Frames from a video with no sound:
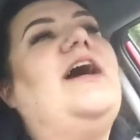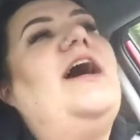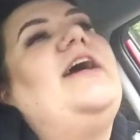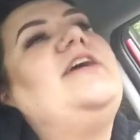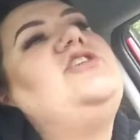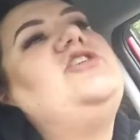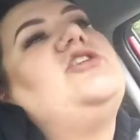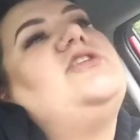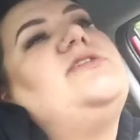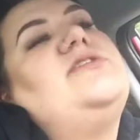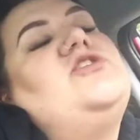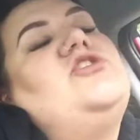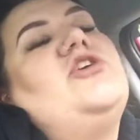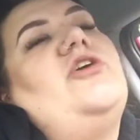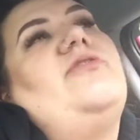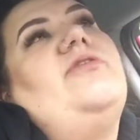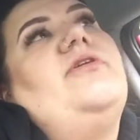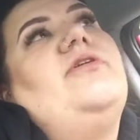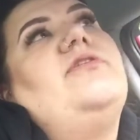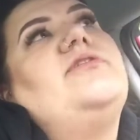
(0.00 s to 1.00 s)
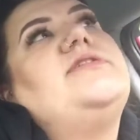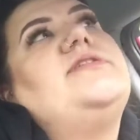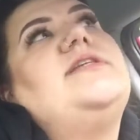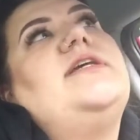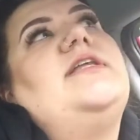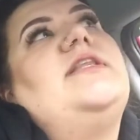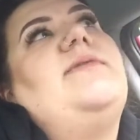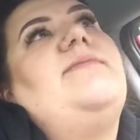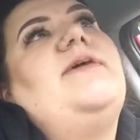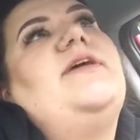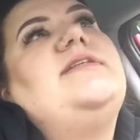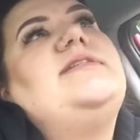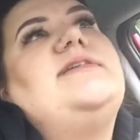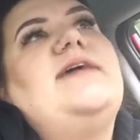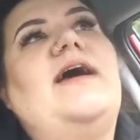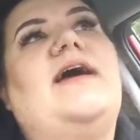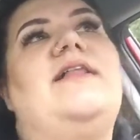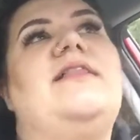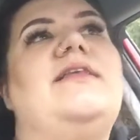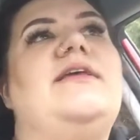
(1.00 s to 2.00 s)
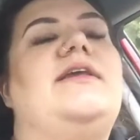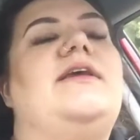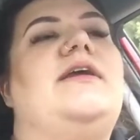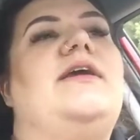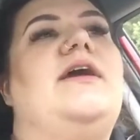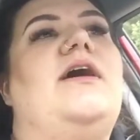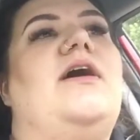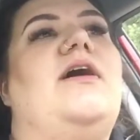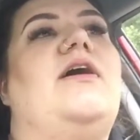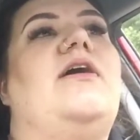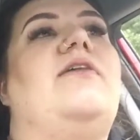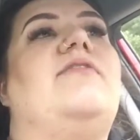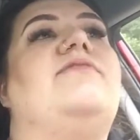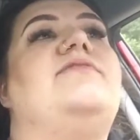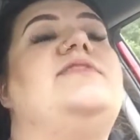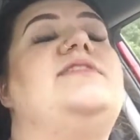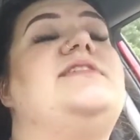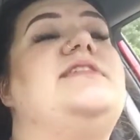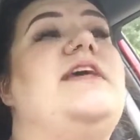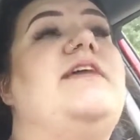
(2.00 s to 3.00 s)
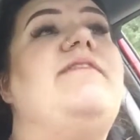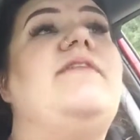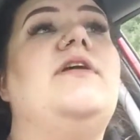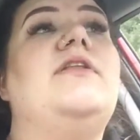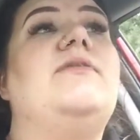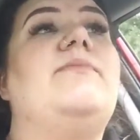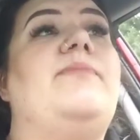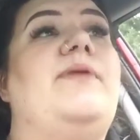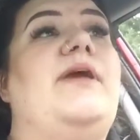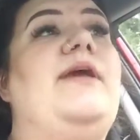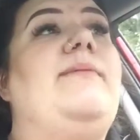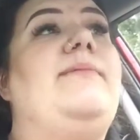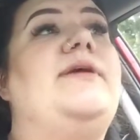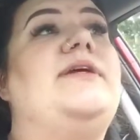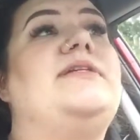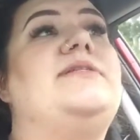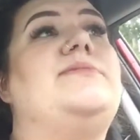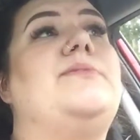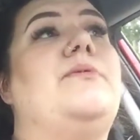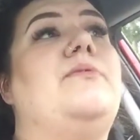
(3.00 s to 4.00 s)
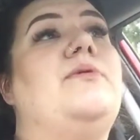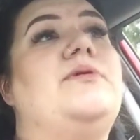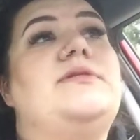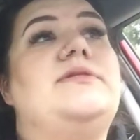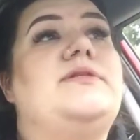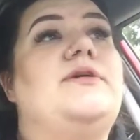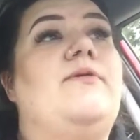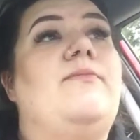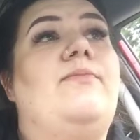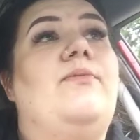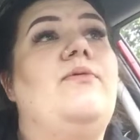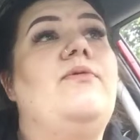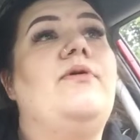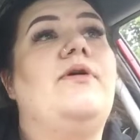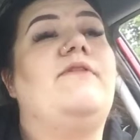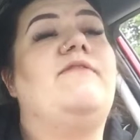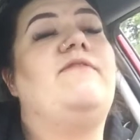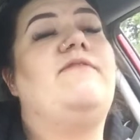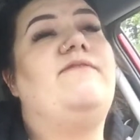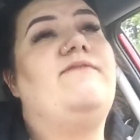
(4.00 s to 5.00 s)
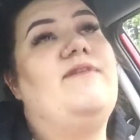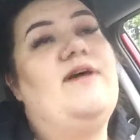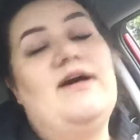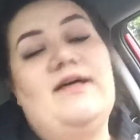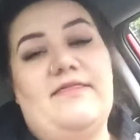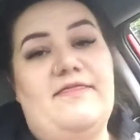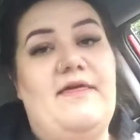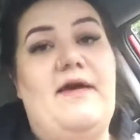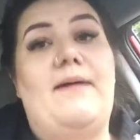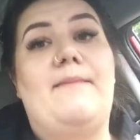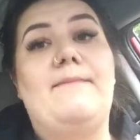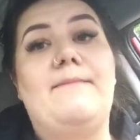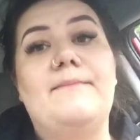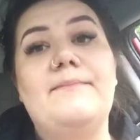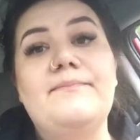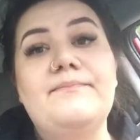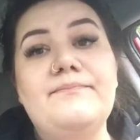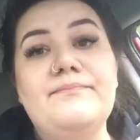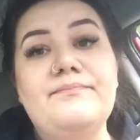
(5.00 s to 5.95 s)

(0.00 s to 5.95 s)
I just don't understand the mentality of save all the babies, but once they're born, fuck them.